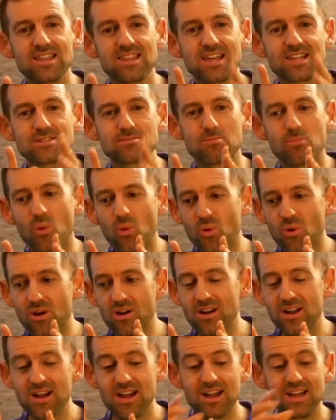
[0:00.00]
That's
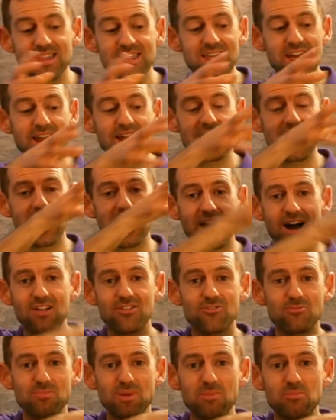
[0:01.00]
more than
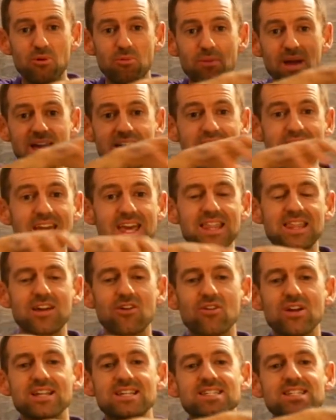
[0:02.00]
other people make in
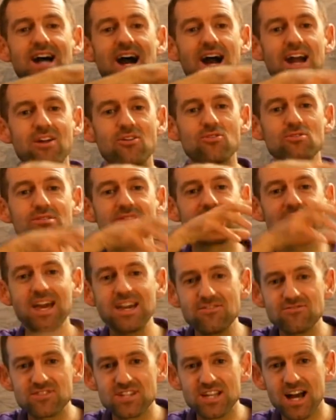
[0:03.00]
their entire
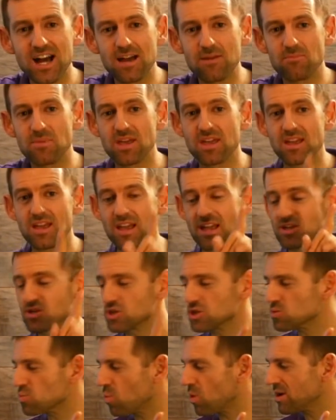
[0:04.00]
lifetime in
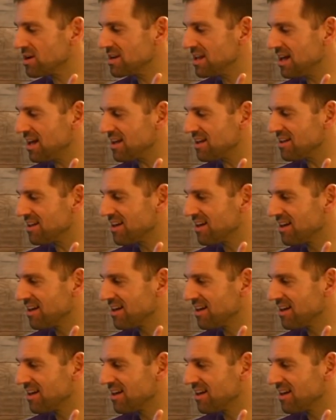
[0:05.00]
just one day.